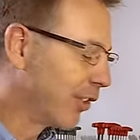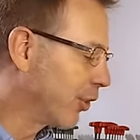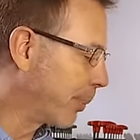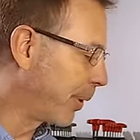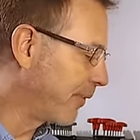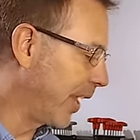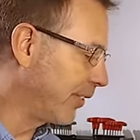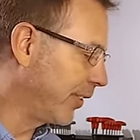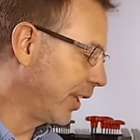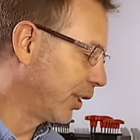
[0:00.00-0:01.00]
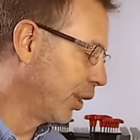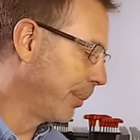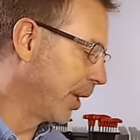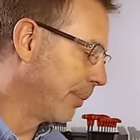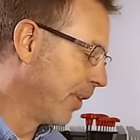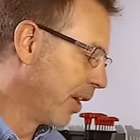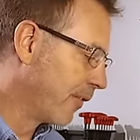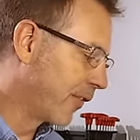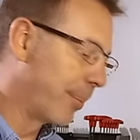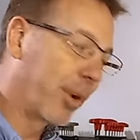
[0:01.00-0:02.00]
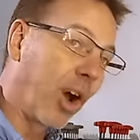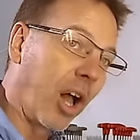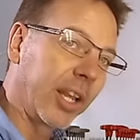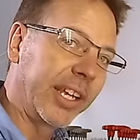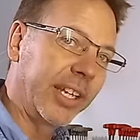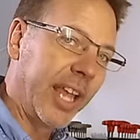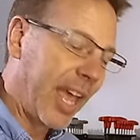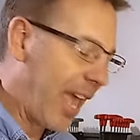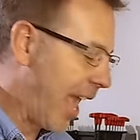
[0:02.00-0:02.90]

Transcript: So it prevents the aluminum from galling